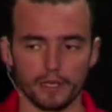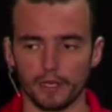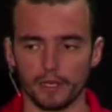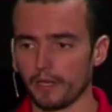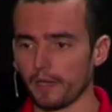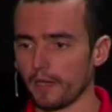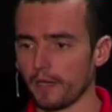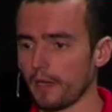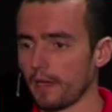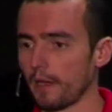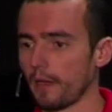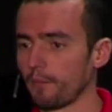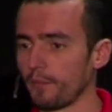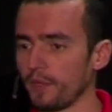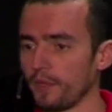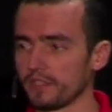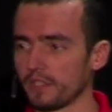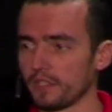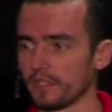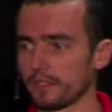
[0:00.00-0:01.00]
uh,
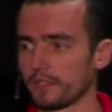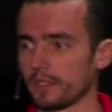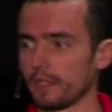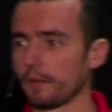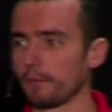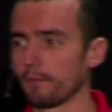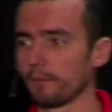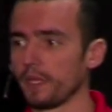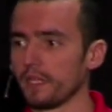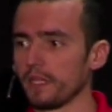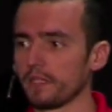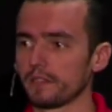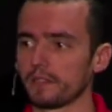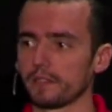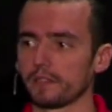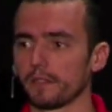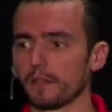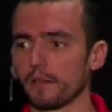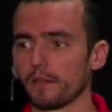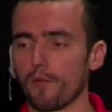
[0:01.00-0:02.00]
pieces and
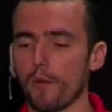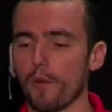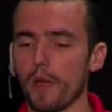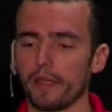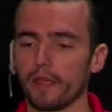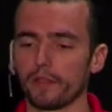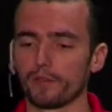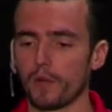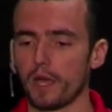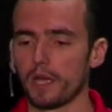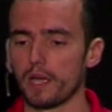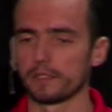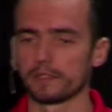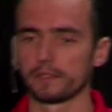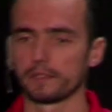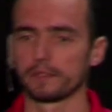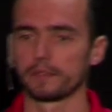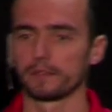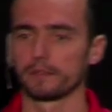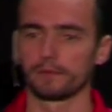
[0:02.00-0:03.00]
bits uh, where it
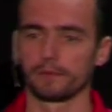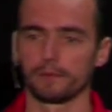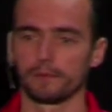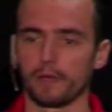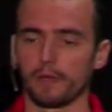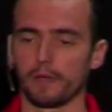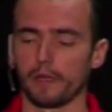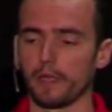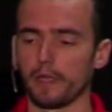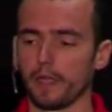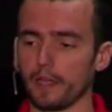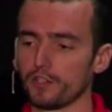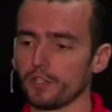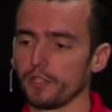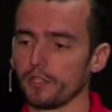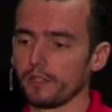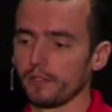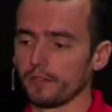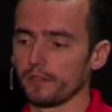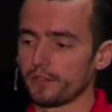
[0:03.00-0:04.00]
runs, I
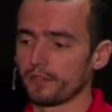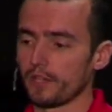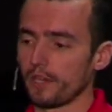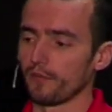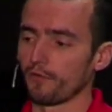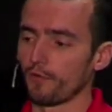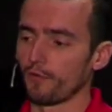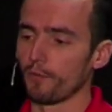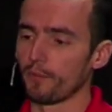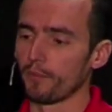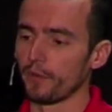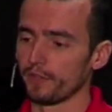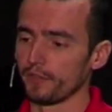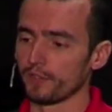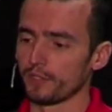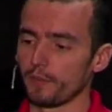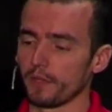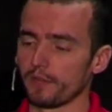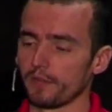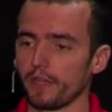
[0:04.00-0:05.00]
actually started from
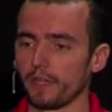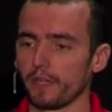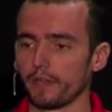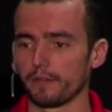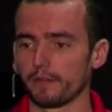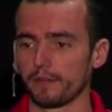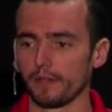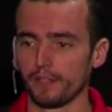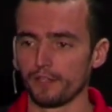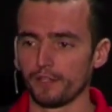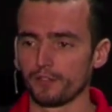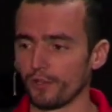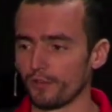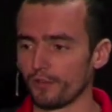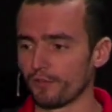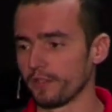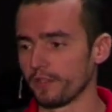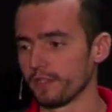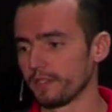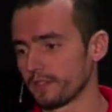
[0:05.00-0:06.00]
printers, but then
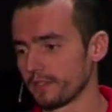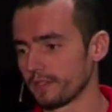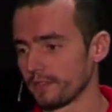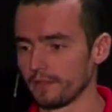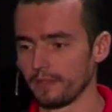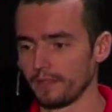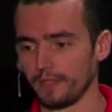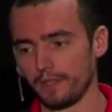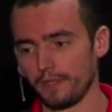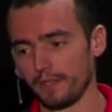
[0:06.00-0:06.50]
surface